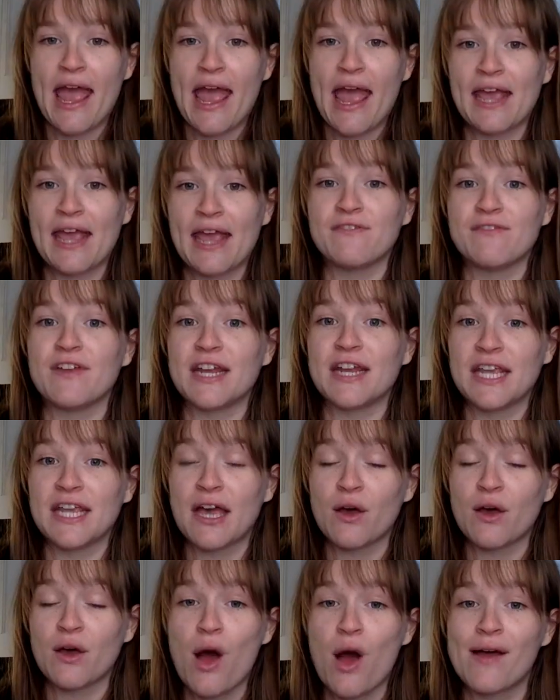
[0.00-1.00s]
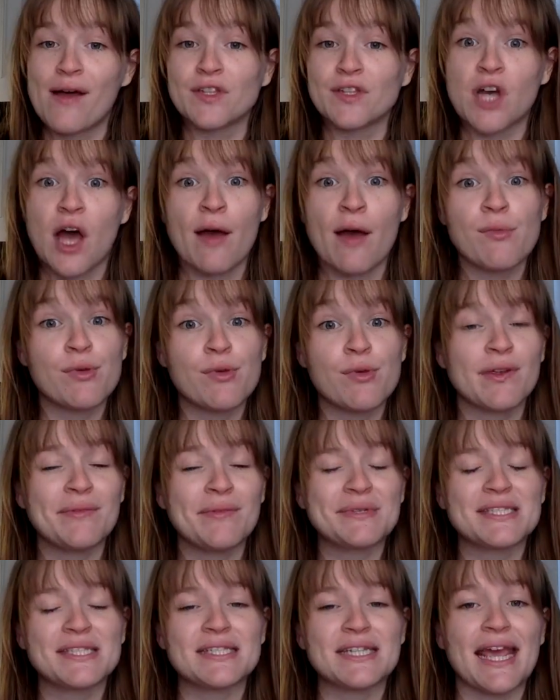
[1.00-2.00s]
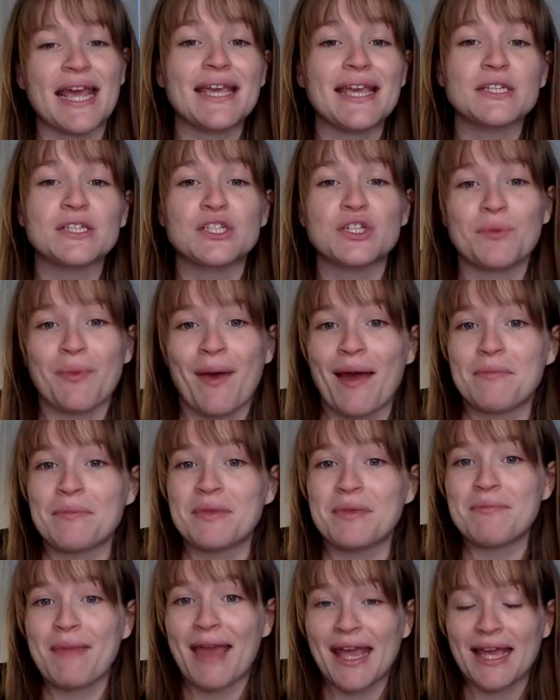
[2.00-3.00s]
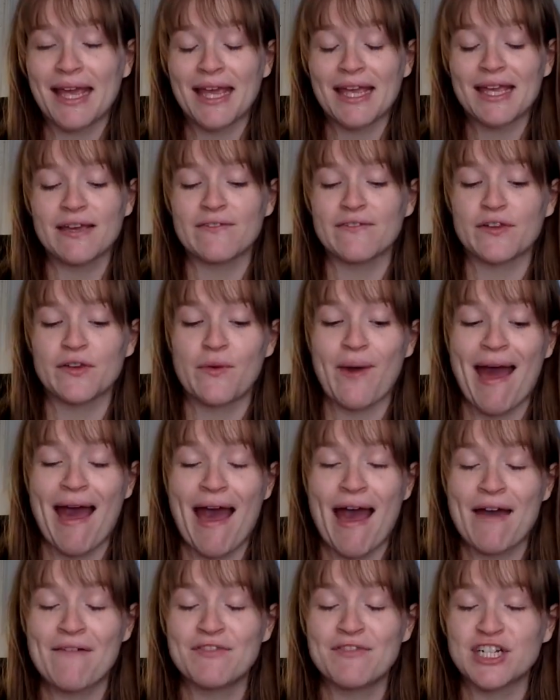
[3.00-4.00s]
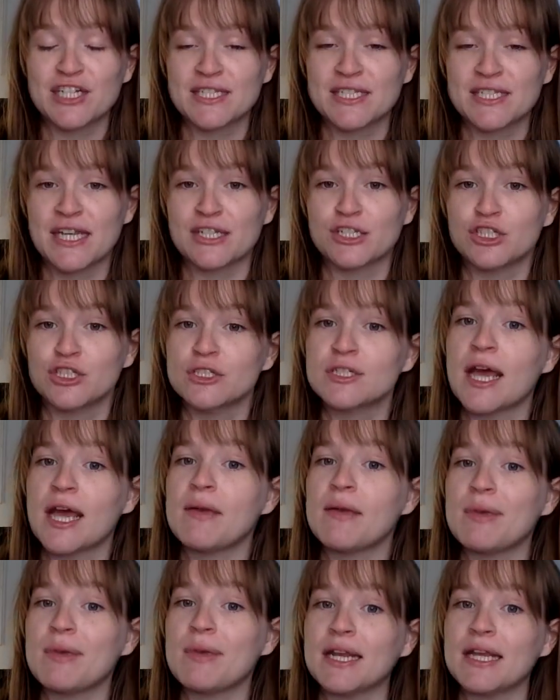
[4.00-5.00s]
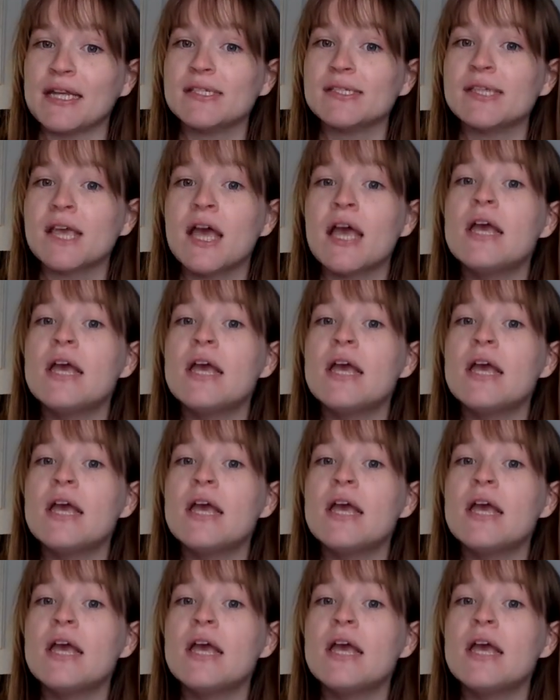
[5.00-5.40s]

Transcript: a video on the top 3 mistakes you might be making if you have gestational diabetes.